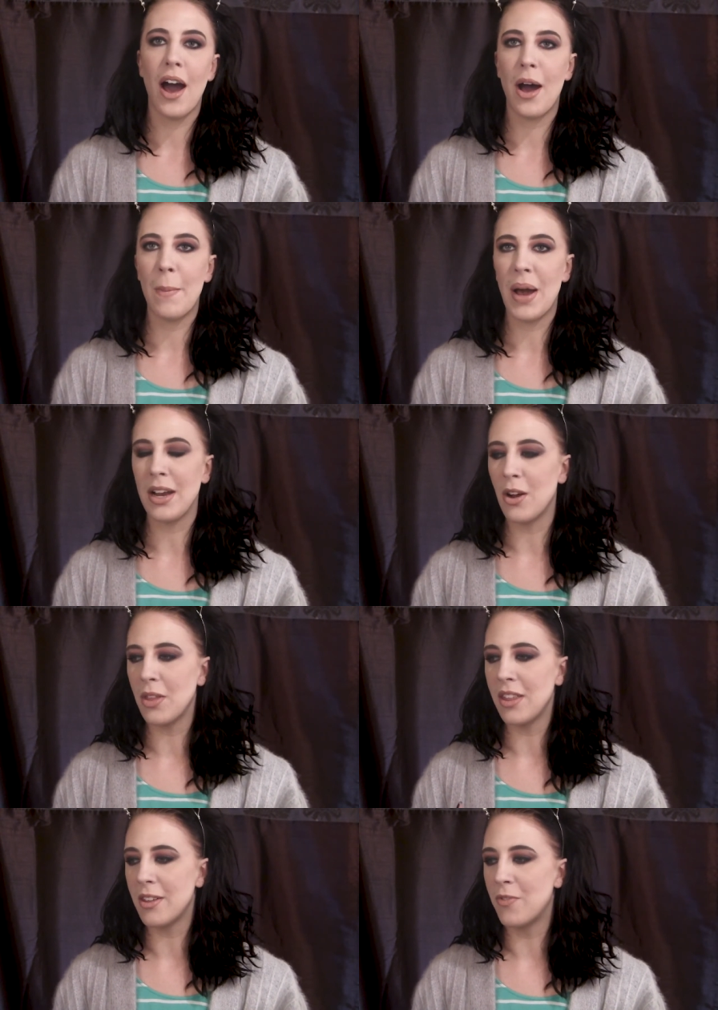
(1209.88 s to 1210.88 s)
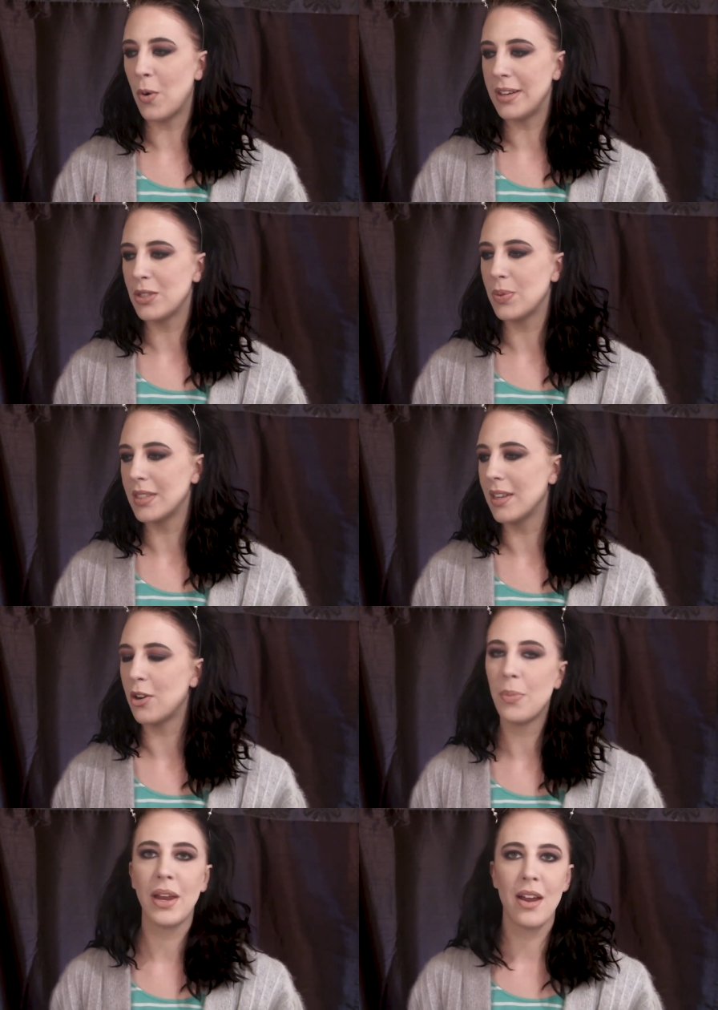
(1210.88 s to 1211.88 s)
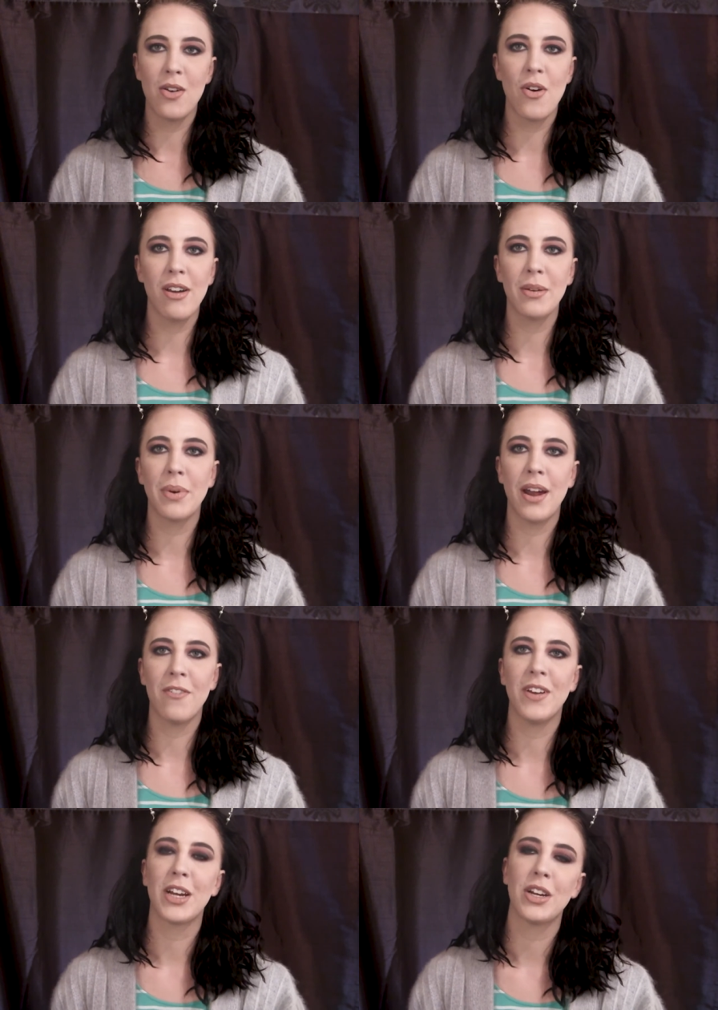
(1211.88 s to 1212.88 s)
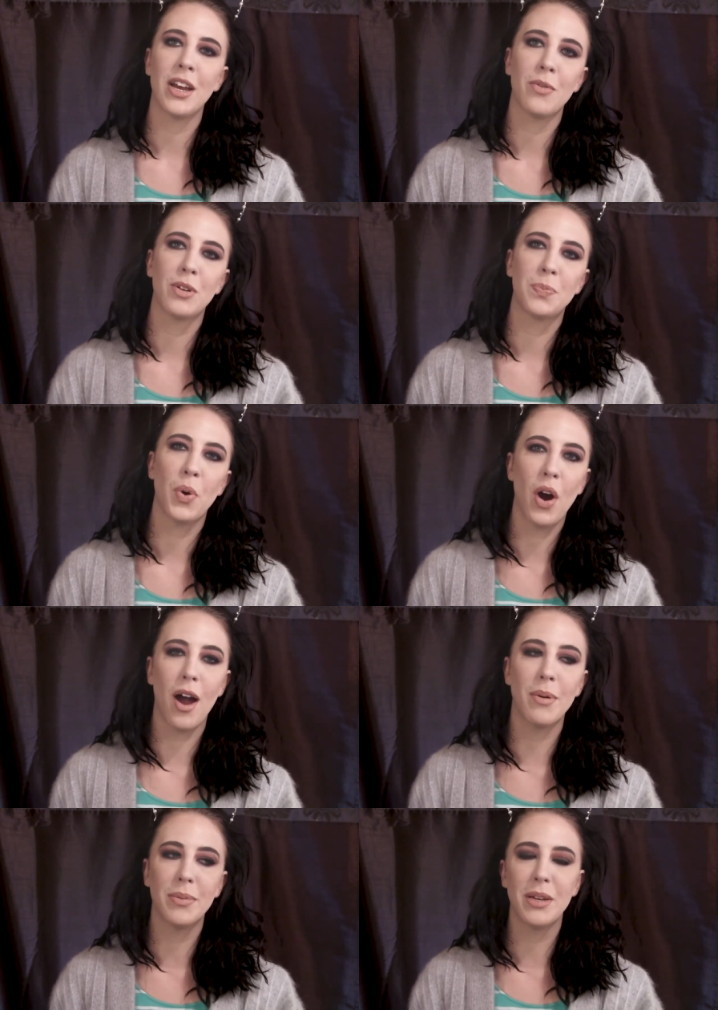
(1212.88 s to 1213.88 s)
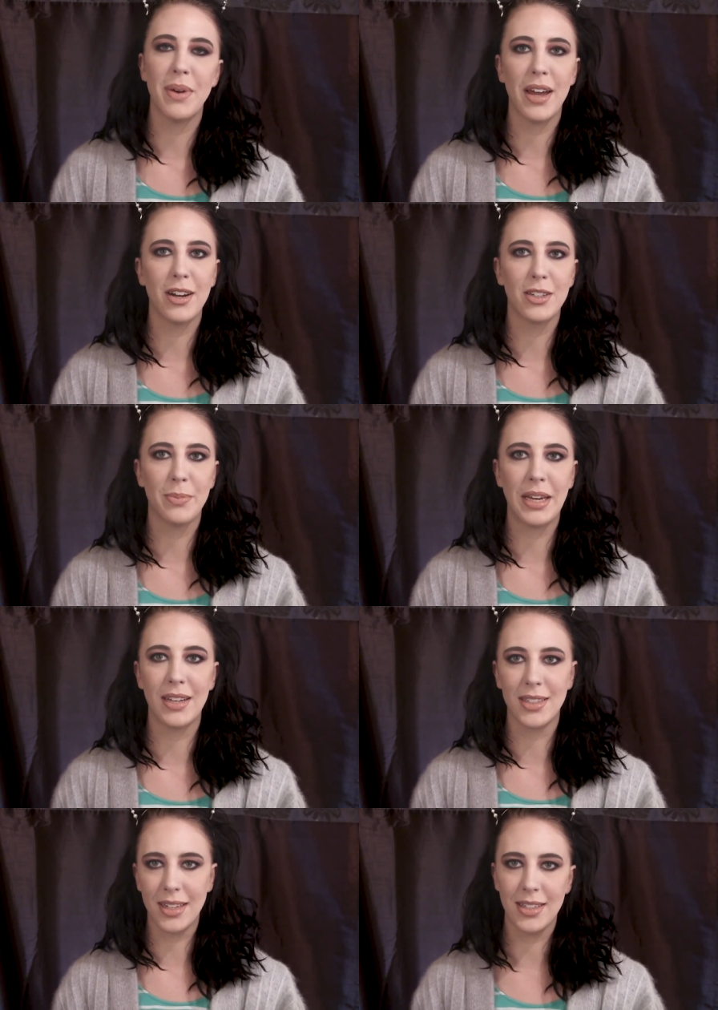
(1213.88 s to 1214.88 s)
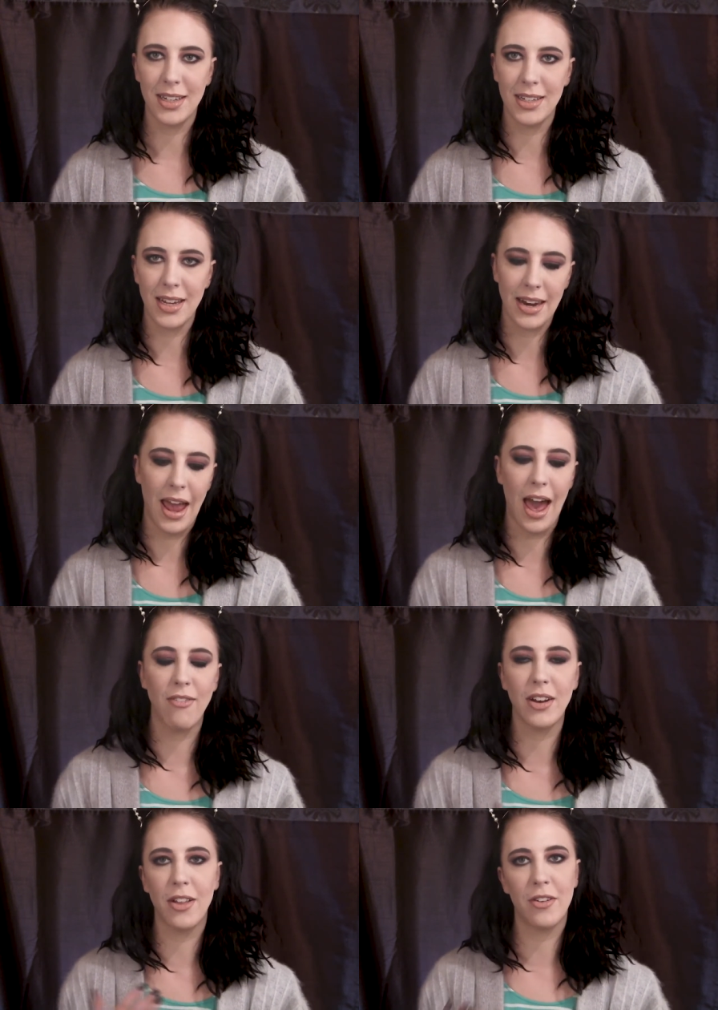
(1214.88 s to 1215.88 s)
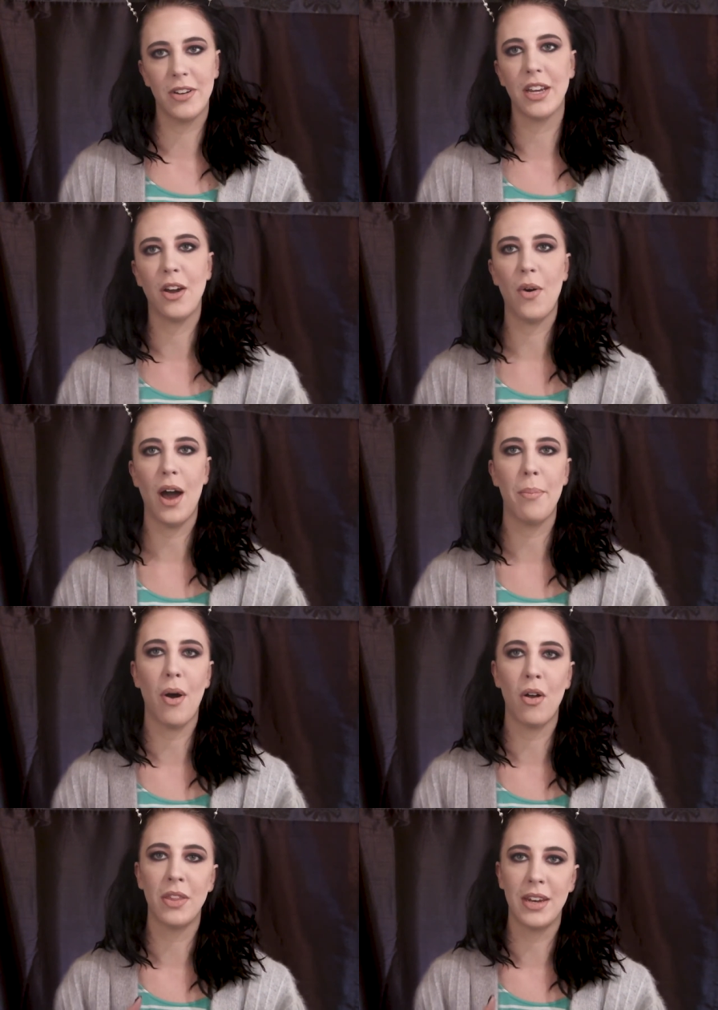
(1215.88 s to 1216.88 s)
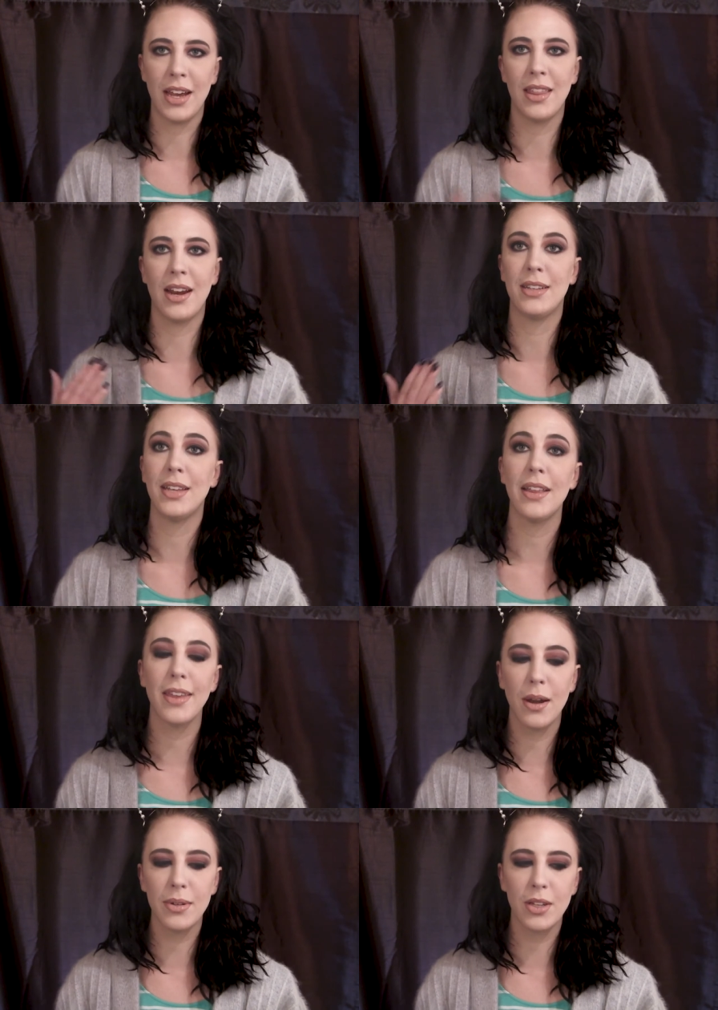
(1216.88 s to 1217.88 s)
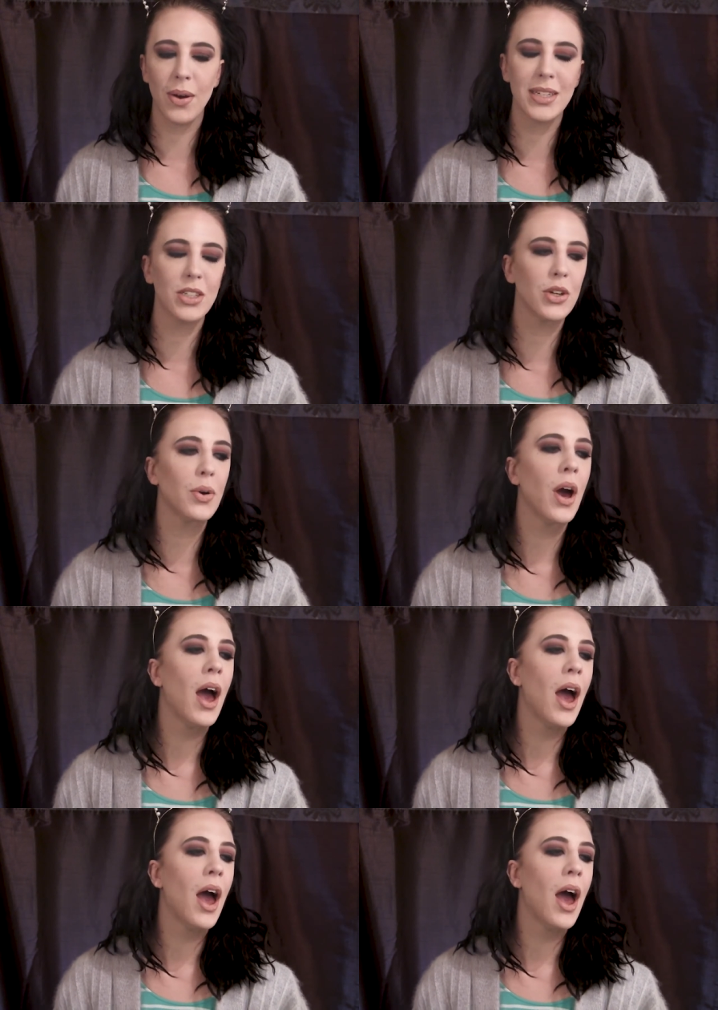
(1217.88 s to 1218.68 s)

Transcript: I know that the voice was a little bit annoying, but I figured it was probably better to be consistent and have another video up on the day that I said that I was going to.